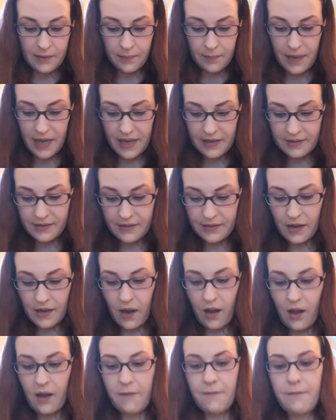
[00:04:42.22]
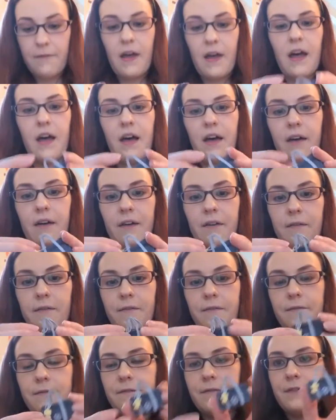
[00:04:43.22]
based off
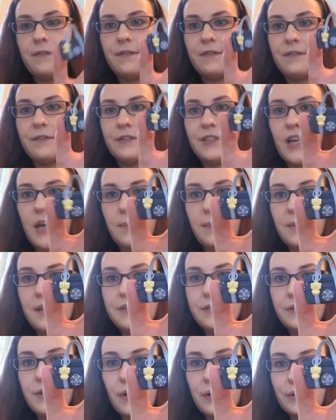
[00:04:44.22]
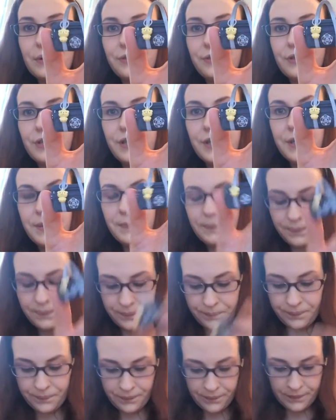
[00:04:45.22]
of Japanese culture,
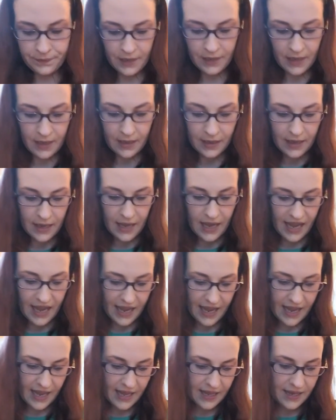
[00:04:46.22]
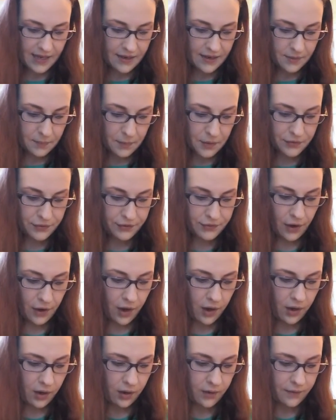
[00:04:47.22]
and most
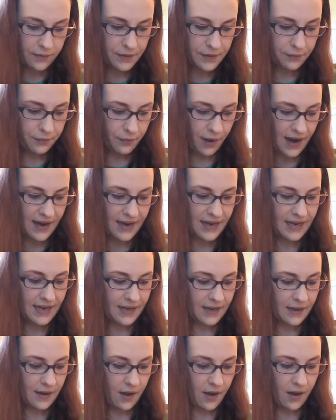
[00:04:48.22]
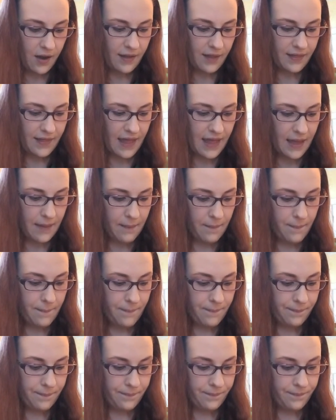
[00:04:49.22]
all of the writing on
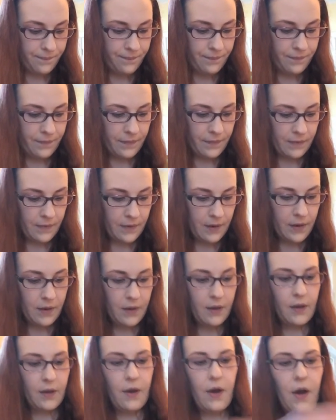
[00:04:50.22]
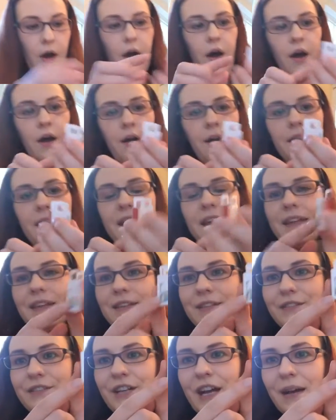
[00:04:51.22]
them are
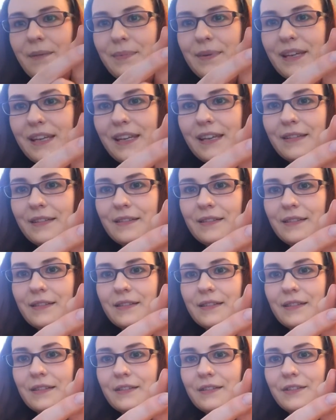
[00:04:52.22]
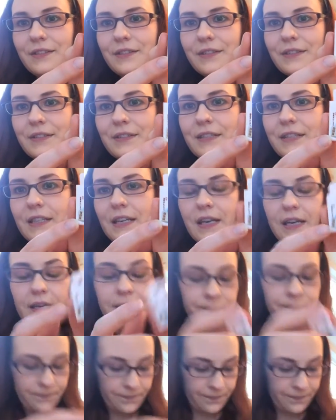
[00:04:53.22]
in Japanese, as you can see,